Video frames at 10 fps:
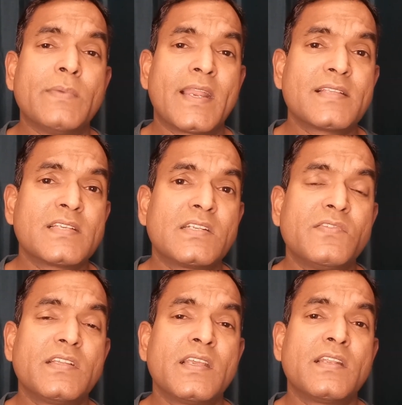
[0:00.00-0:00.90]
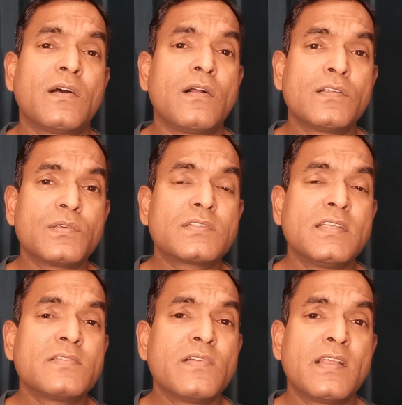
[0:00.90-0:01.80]
marriage certificate, all those
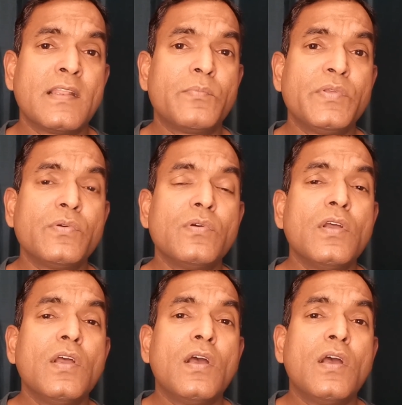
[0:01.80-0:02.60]
things will help you.